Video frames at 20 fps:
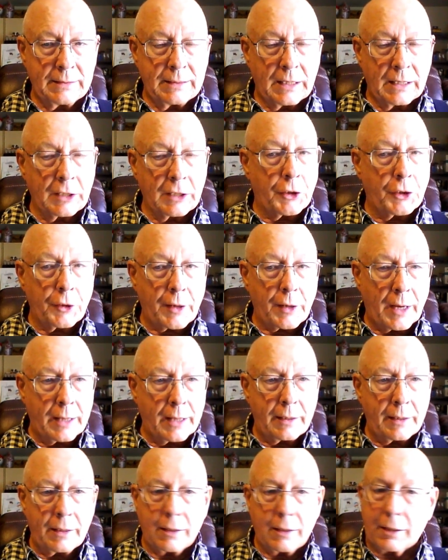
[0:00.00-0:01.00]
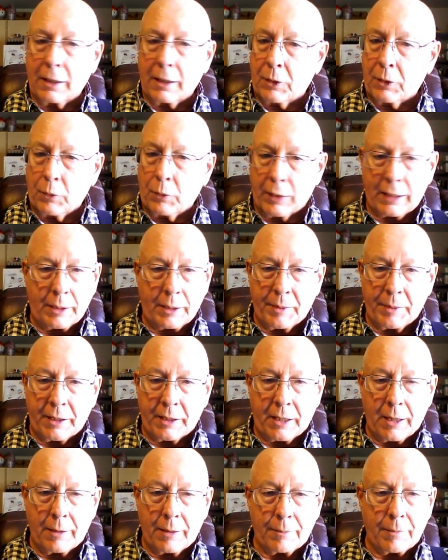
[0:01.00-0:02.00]
A good idea can quickly
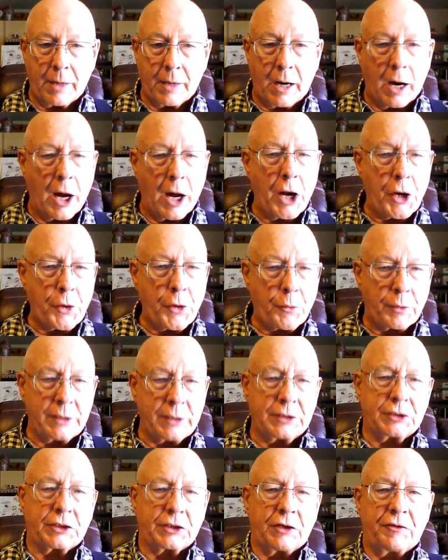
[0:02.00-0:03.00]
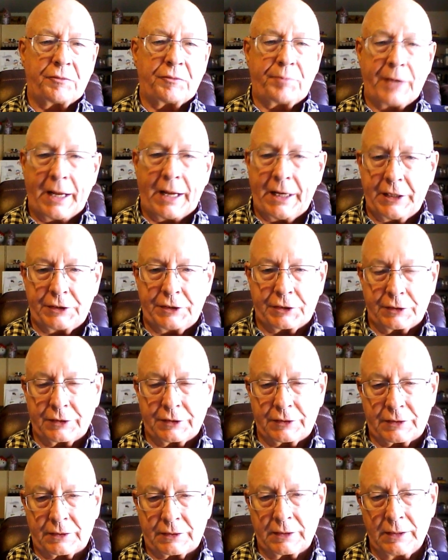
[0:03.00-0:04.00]
become hundreds of
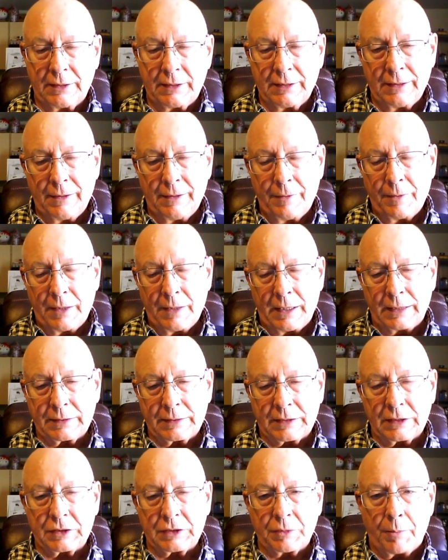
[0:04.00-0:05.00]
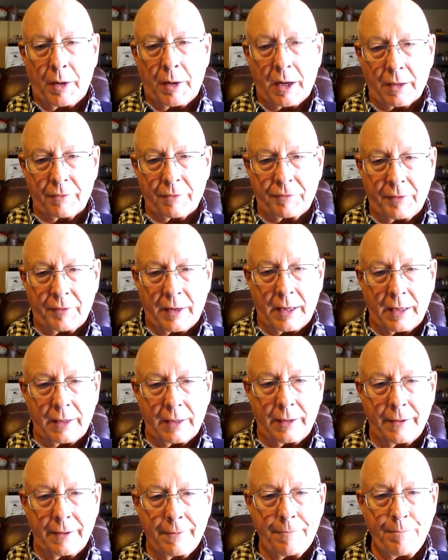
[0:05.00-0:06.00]
pages as it's
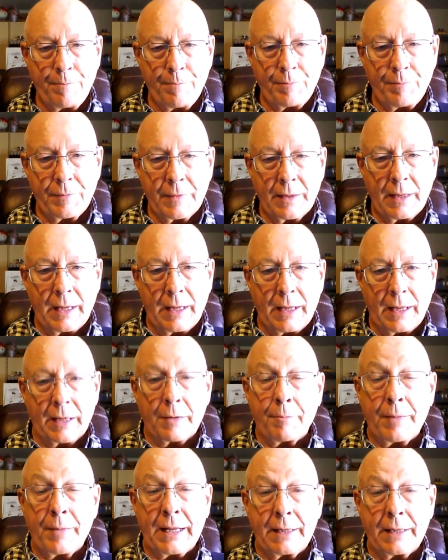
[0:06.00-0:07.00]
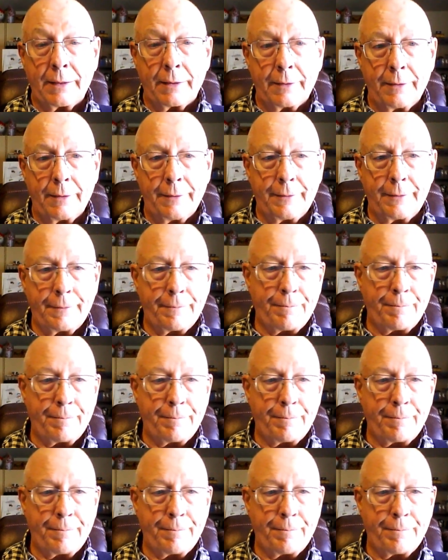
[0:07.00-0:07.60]
modified and amended.